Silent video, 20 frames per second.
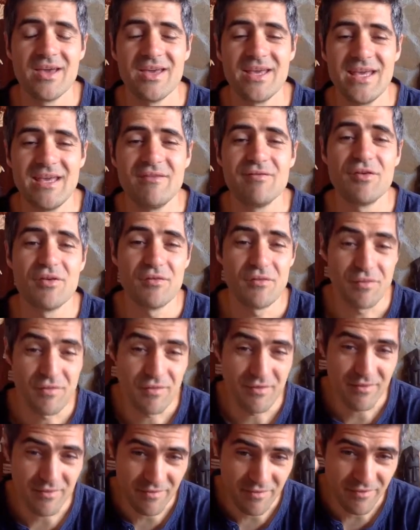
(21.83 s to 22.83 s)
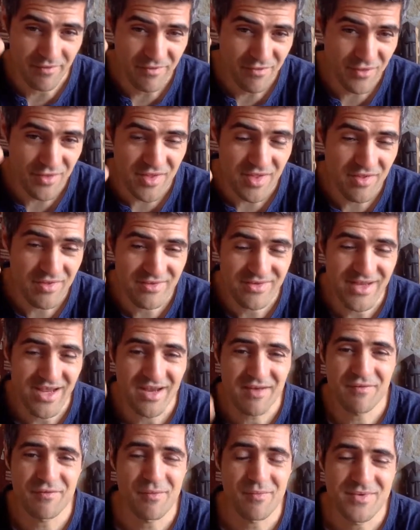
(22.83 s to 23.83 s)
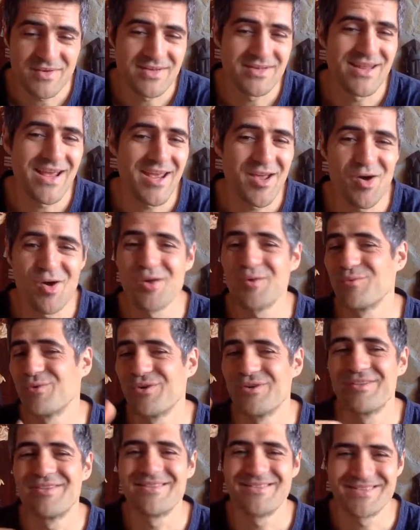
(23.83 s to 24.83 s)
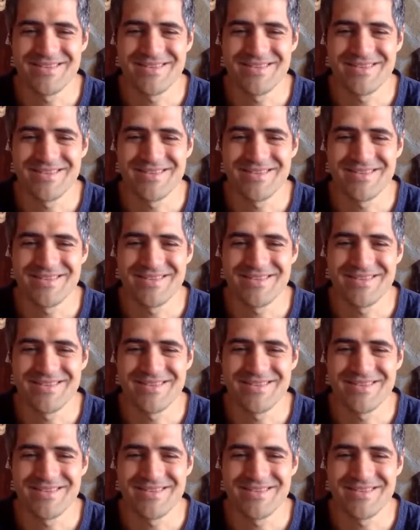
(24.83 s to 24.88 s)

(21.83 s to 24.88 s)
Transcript: even for this day from today onwards